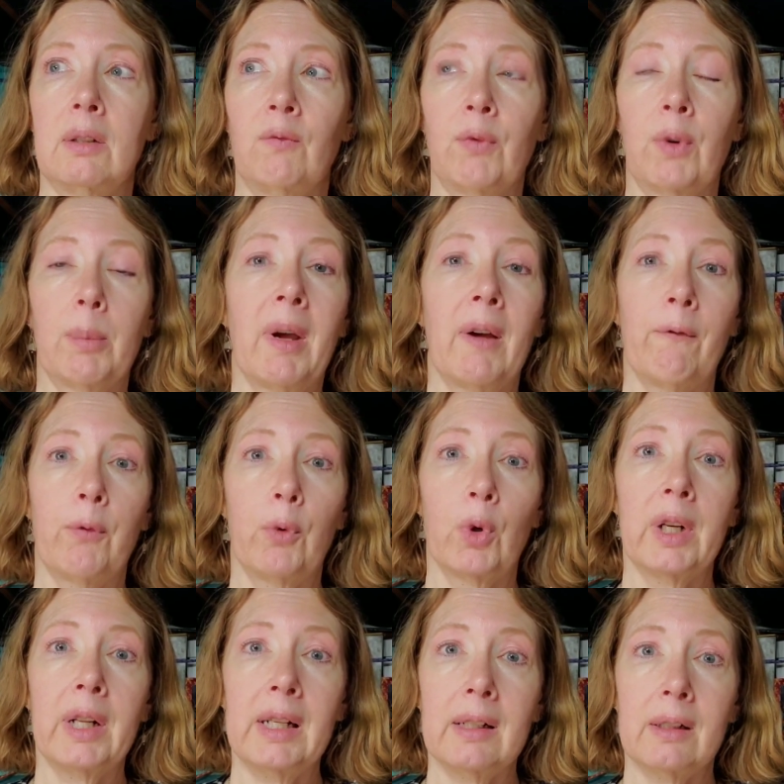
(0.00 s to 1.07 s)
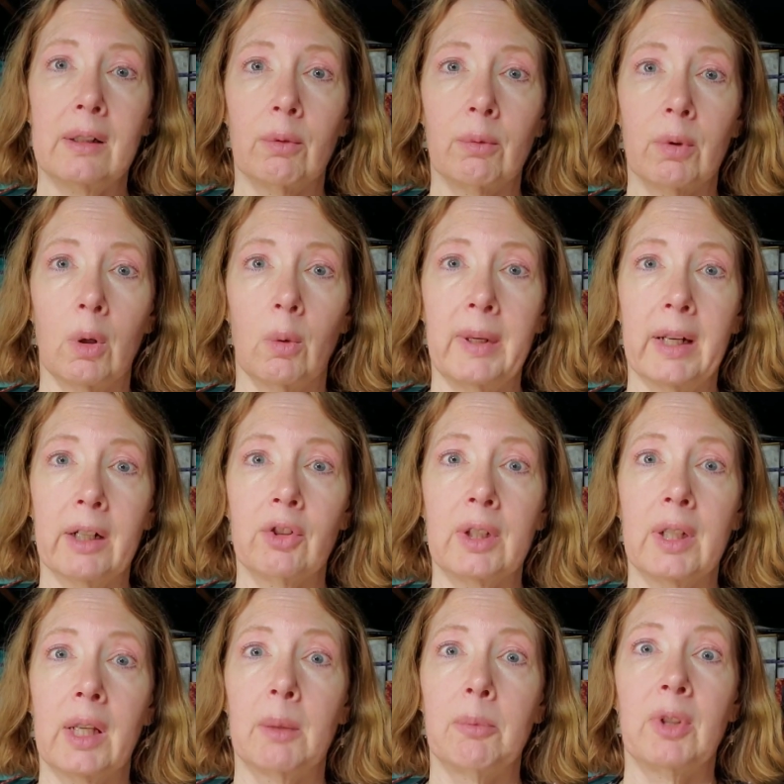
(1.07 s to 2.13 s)
for about 4 days in a row. We actually
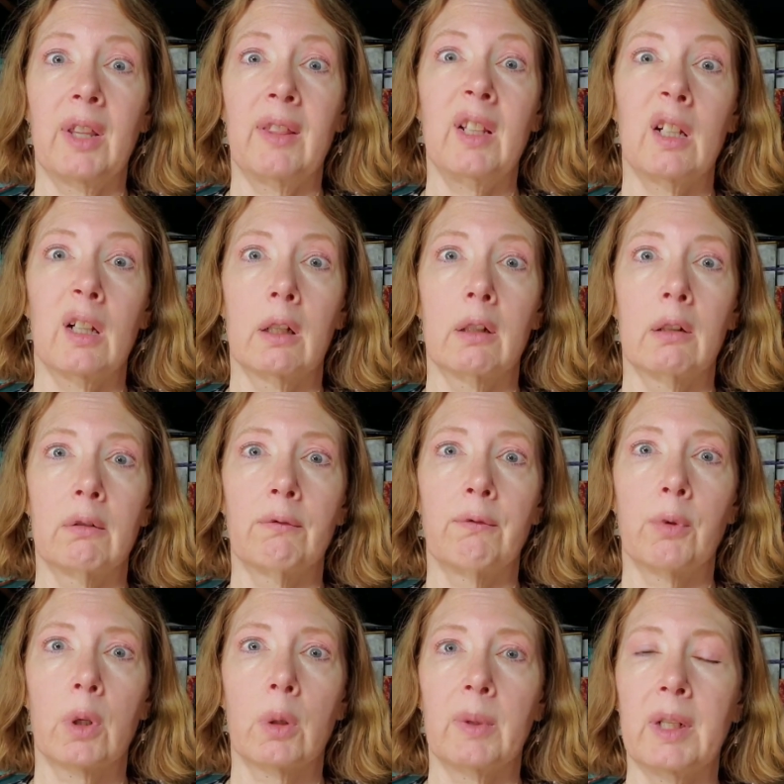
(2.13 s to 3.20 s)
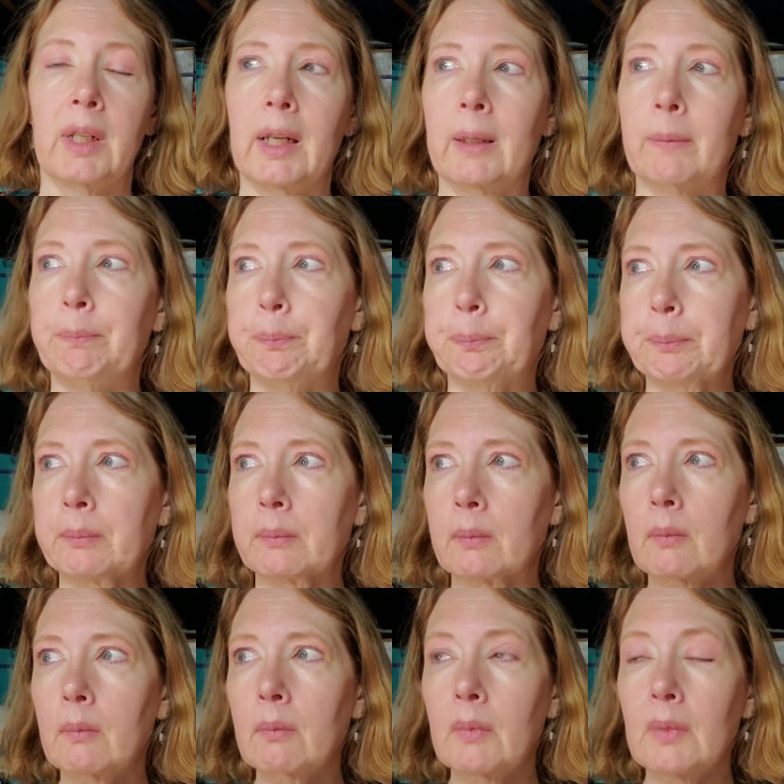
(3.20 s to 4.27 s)
got up to, I think, 104 one day.
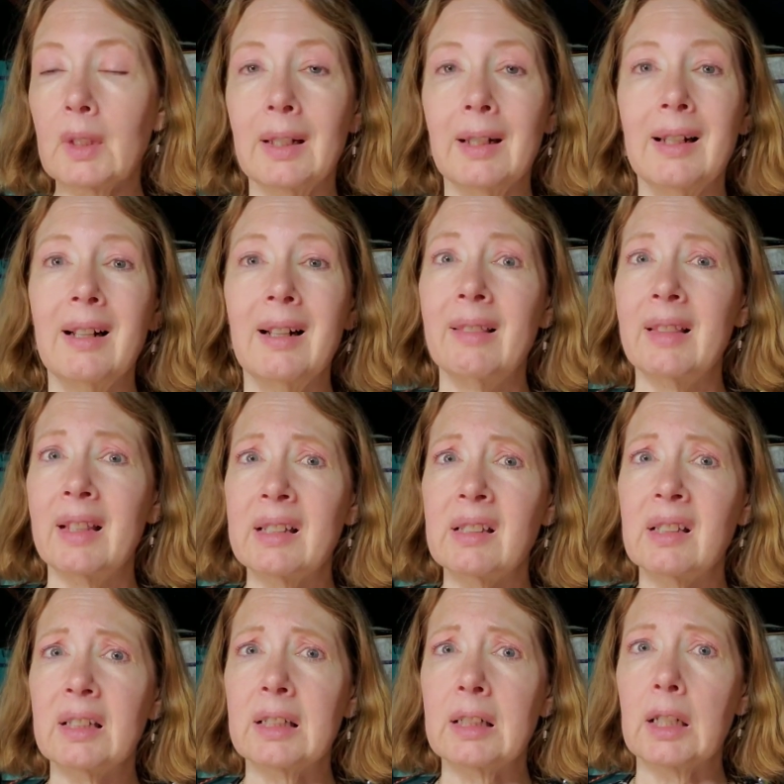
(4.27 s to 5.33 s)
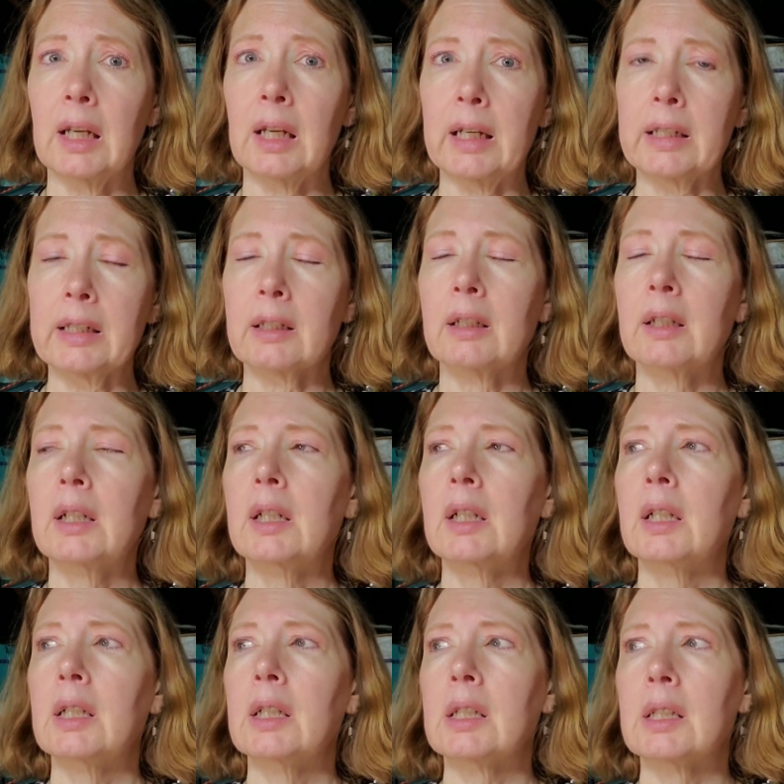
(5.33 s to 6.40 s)
That's a little hot.
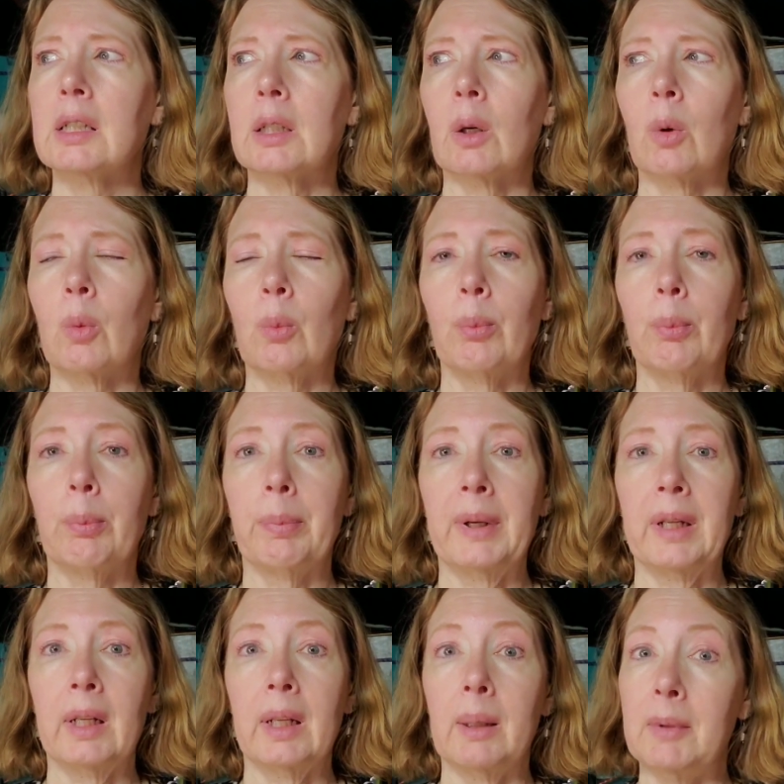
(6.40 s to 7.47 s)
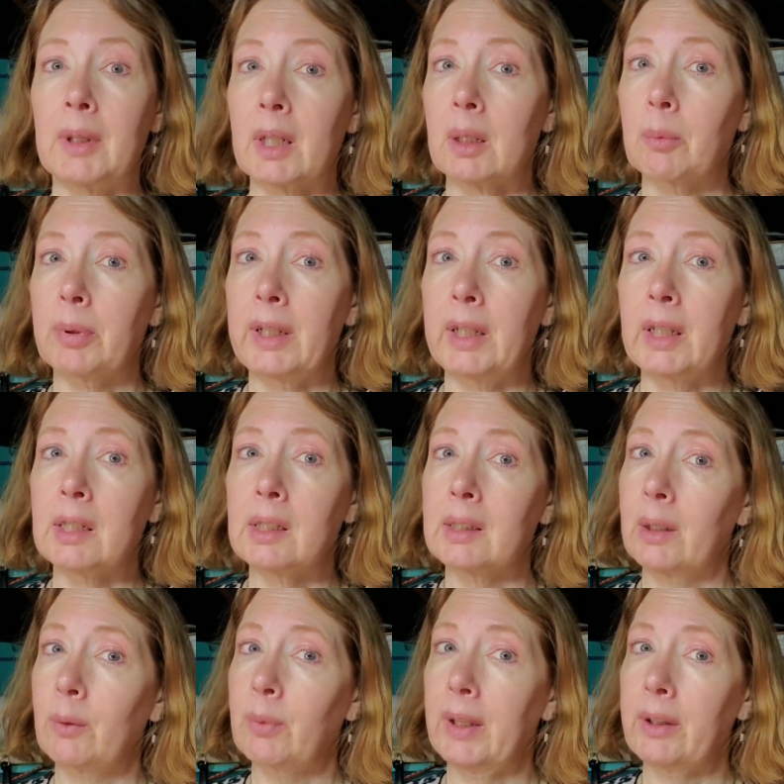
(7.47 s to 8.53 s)
So, but I'm not complaining because
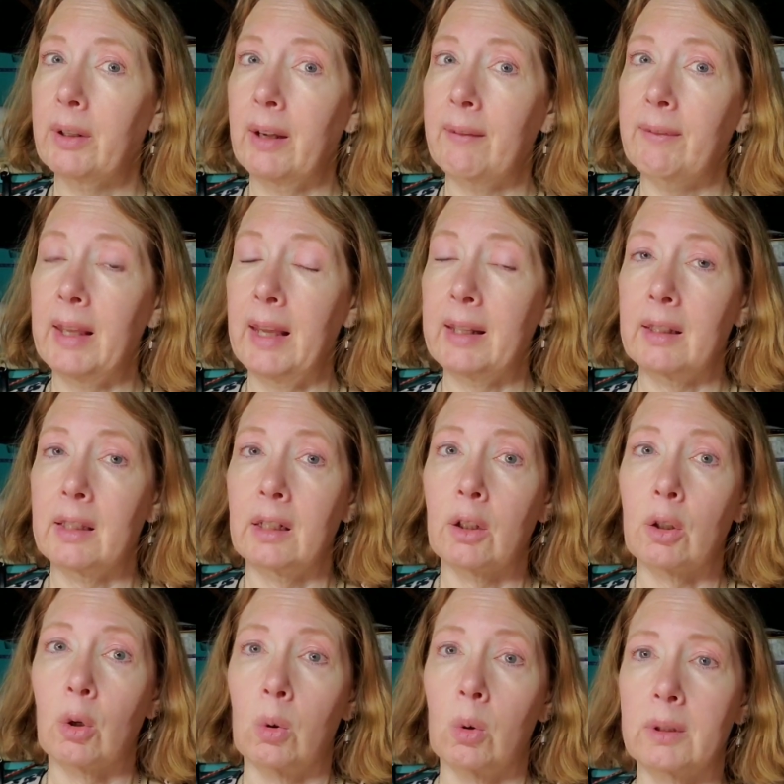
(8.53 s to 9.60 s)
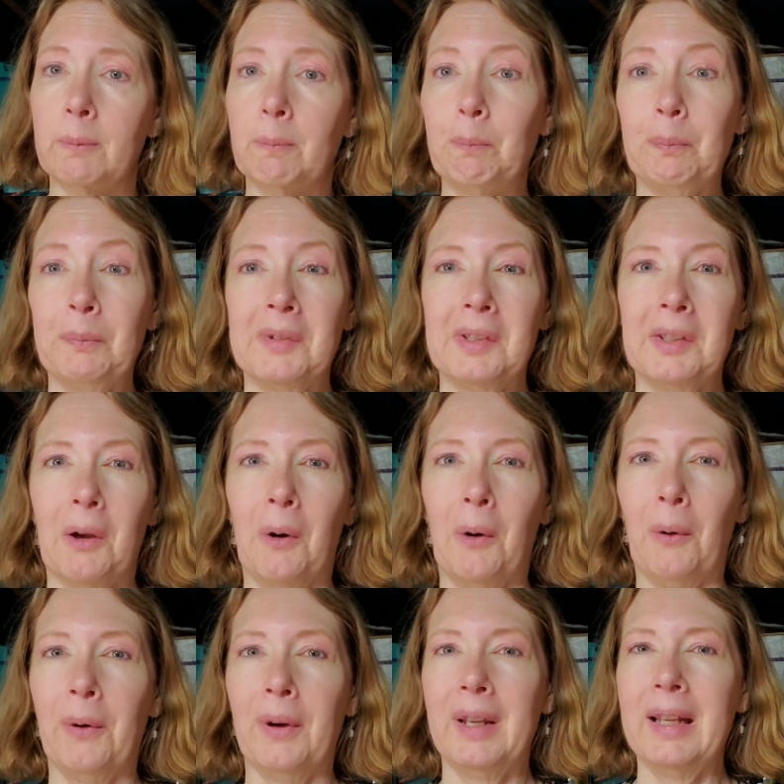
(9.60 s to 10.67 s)
I'd rather have that than the cold. So
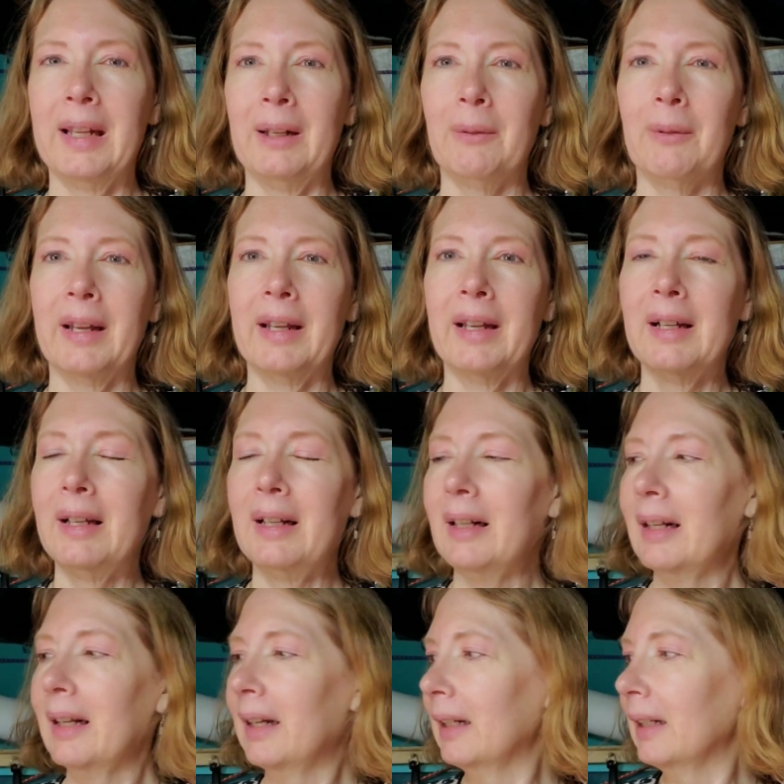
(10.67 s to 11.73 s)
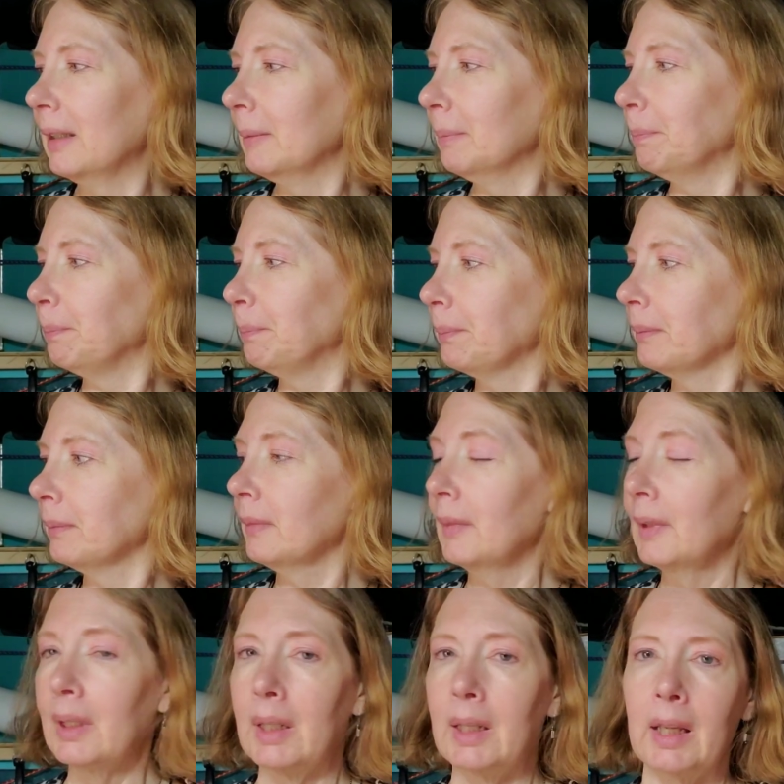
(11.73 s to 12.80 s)
anyway, having
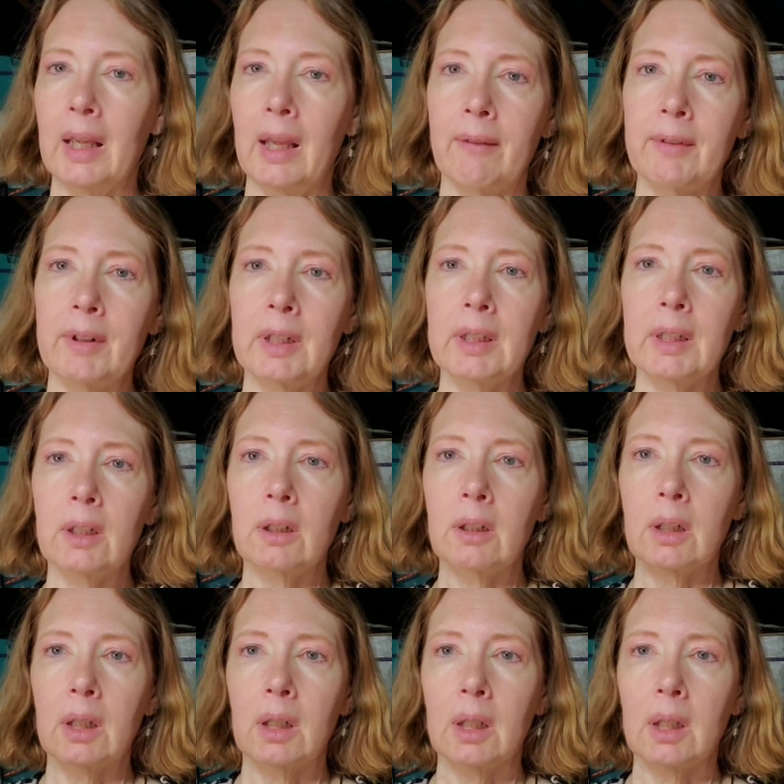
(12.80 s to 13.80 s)
a little